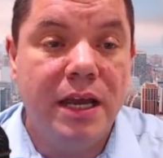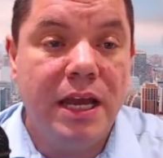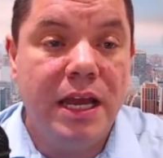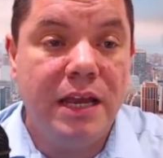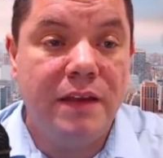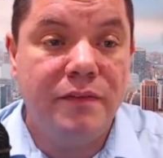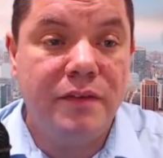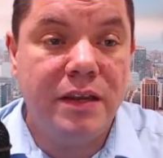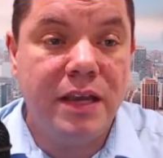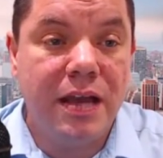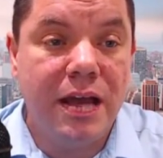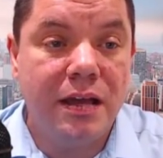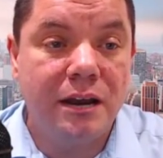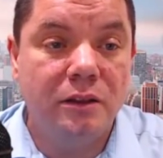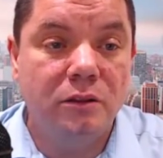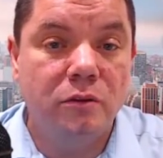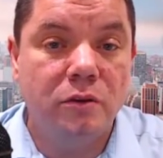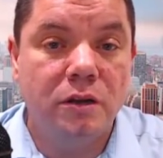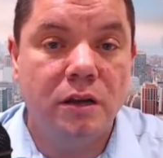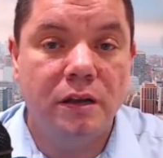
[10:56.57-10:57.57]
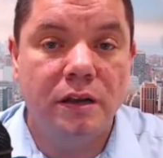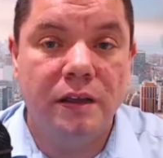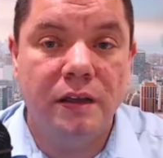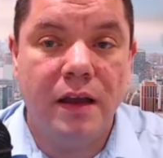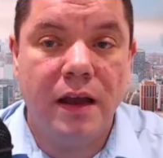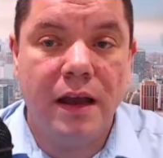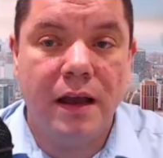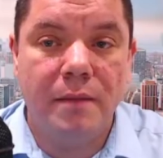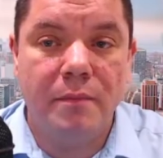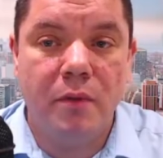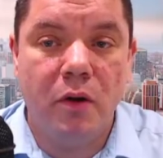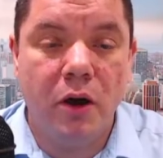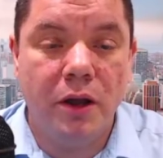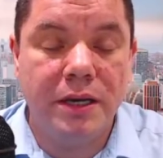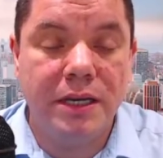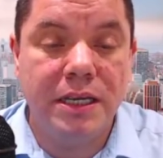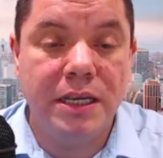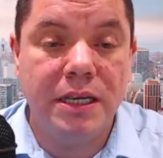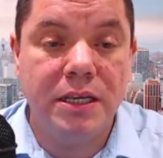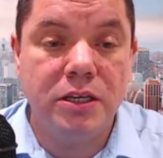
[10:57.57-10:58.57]
if you had a look um, on
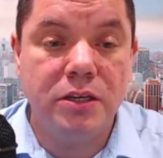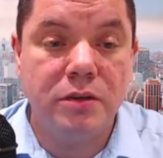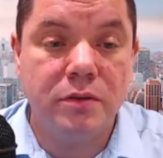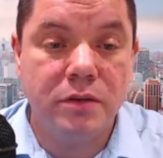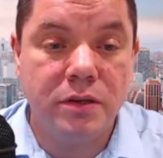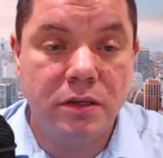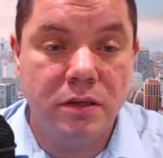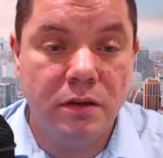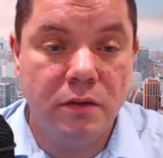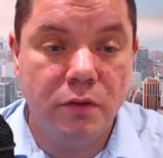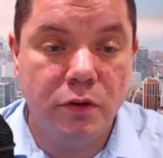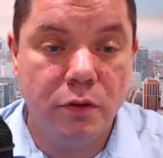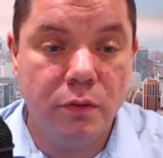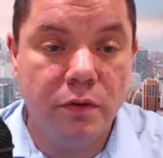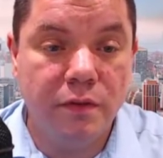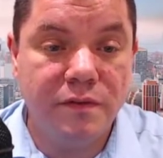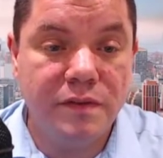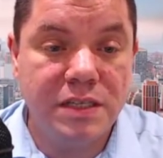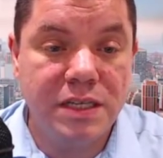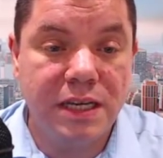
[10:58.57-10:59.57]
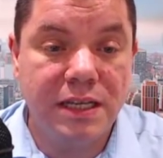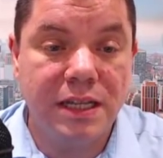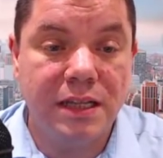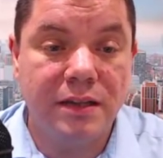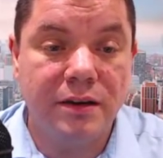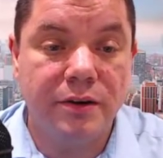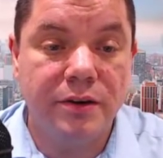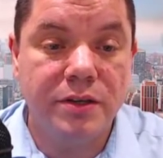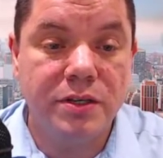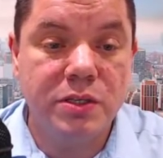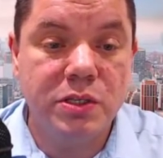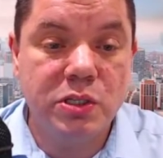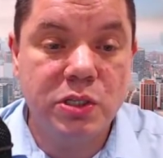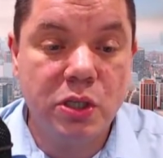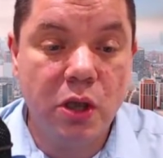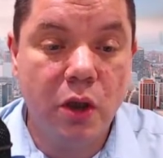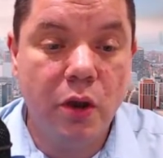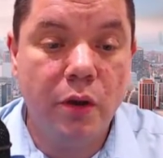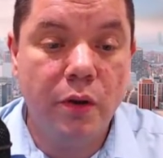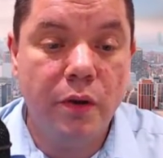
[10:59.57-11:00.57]
here, you you would have seen that there are
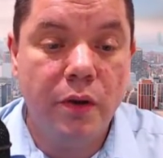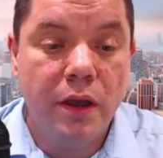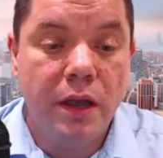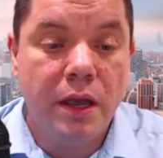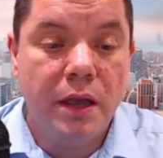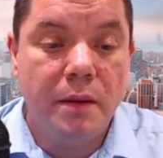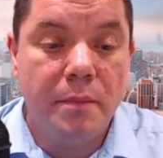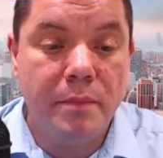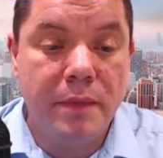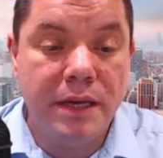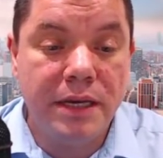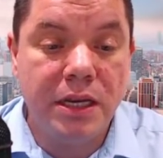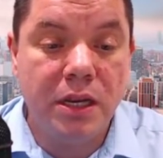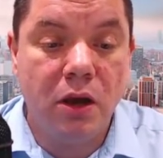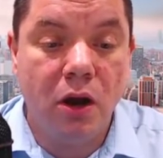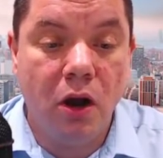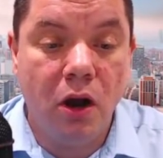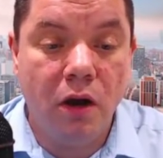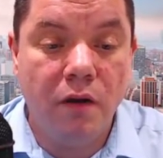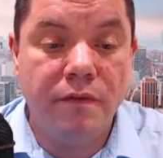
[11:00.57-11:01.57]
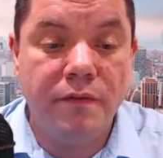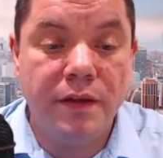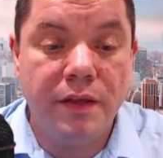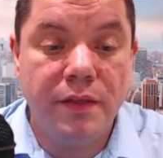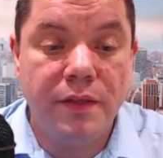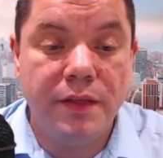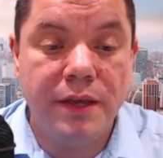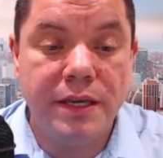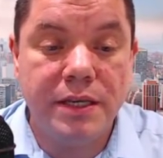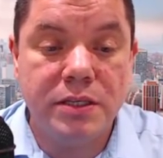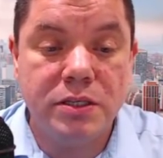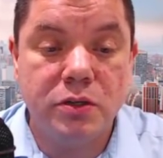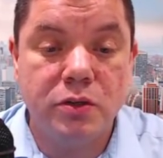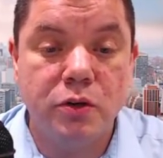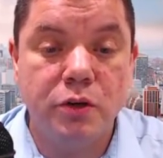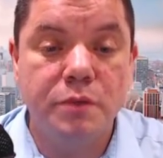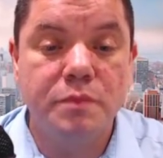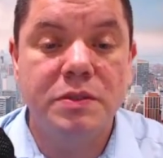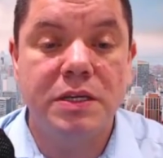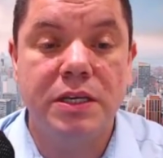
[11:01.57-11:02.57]
so many of these
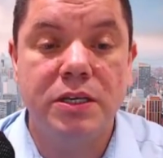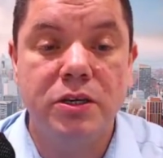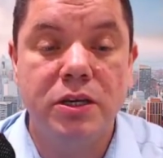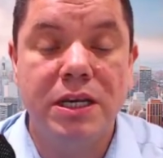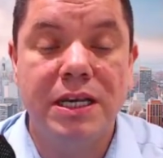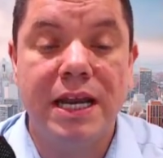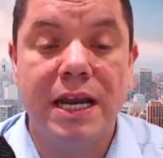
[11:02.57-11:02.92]
groups that you can